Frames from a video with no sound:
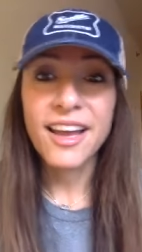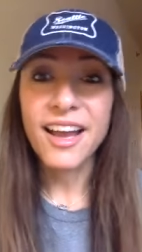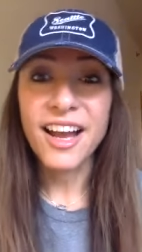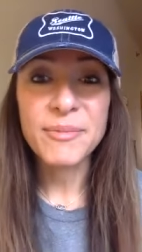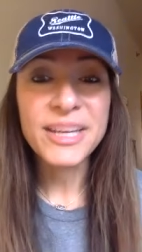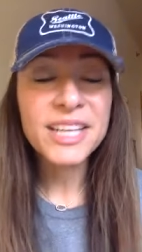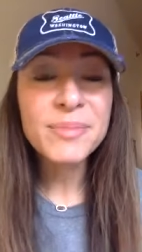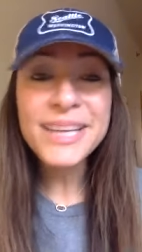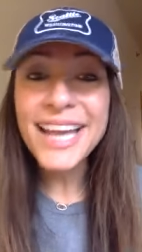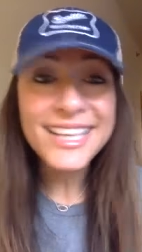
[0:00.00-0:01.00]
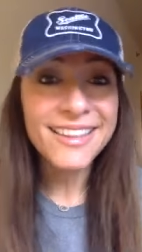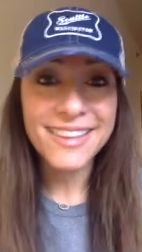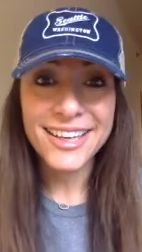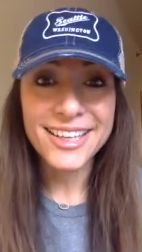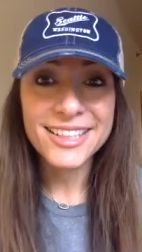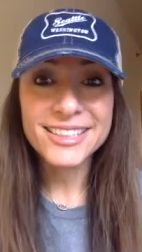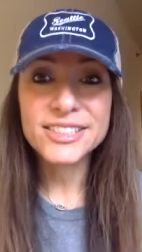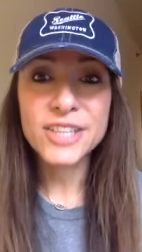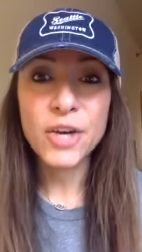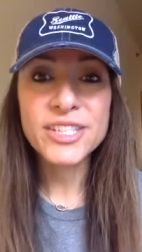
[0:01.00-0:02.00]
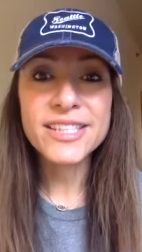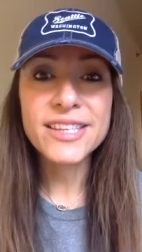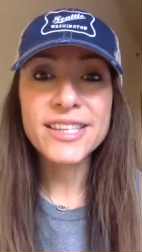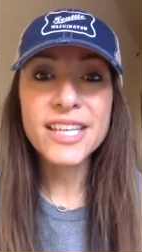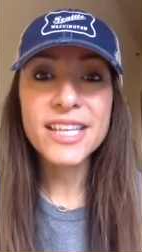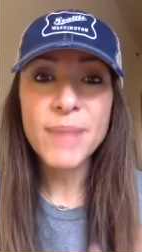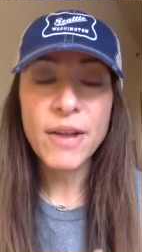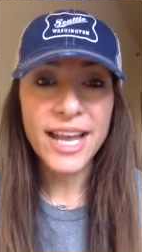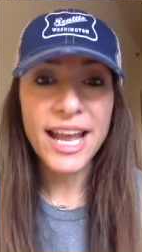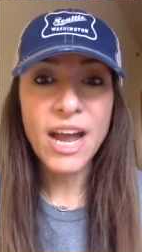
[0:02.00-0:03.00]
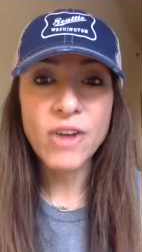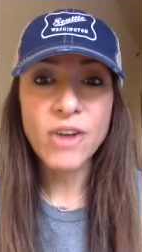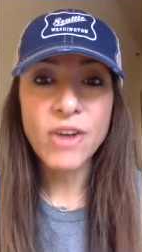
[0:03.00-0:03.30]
Um, it could be anything. So just think about that. How